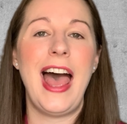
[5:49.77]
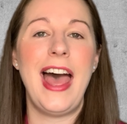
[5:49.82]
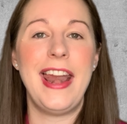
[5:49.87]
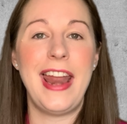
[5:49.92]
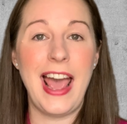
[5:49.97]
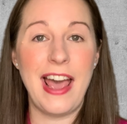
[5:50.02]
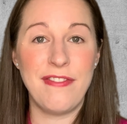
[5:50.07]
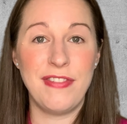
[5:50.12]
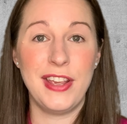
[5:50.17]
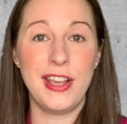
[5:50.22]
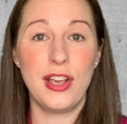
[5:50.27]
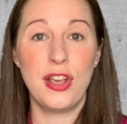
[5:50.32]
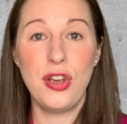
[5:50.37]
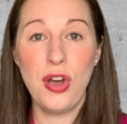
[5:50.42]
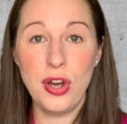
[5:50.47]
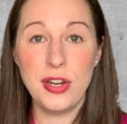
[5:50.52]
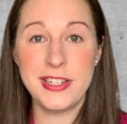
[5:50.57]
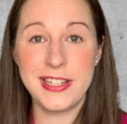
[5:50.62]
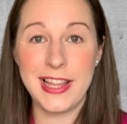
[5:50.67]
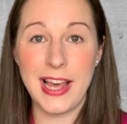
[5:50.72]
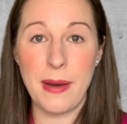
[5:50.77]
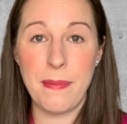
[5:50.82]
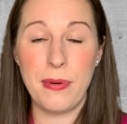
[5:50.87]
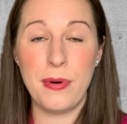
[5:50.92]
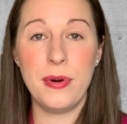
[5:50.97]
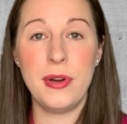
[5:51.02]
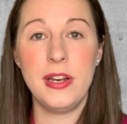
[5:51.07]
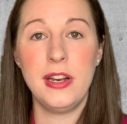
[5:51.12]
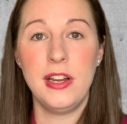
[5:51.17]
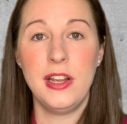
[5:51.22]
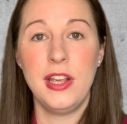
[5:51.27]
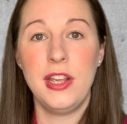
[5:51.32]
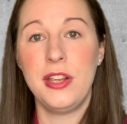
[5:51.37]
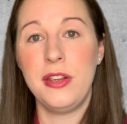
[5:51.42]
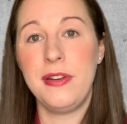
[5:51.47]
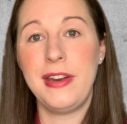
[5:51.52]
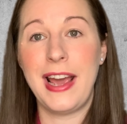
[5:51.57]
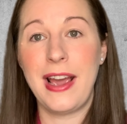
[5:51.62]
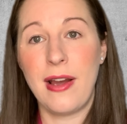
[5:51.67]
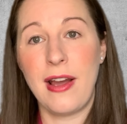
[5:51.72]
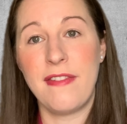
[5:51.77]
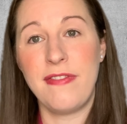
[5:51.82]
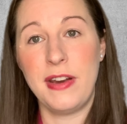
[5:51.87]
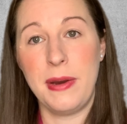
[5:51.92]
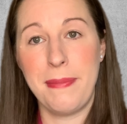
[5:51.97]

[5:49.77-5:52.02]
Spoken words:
And having got to that point, you now have